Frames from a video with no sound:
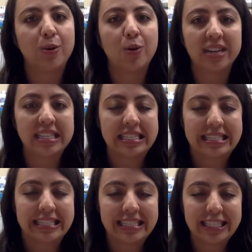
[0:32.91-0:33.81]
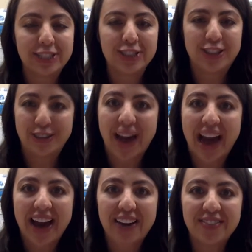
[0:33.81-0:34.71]
or ECE teacher you
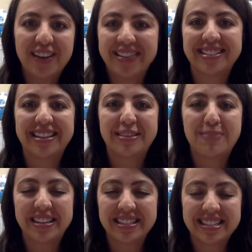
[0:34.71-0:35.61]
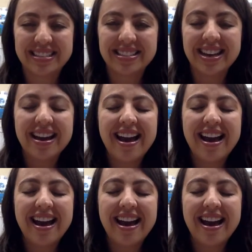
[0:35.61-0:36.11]
have on a daily basis.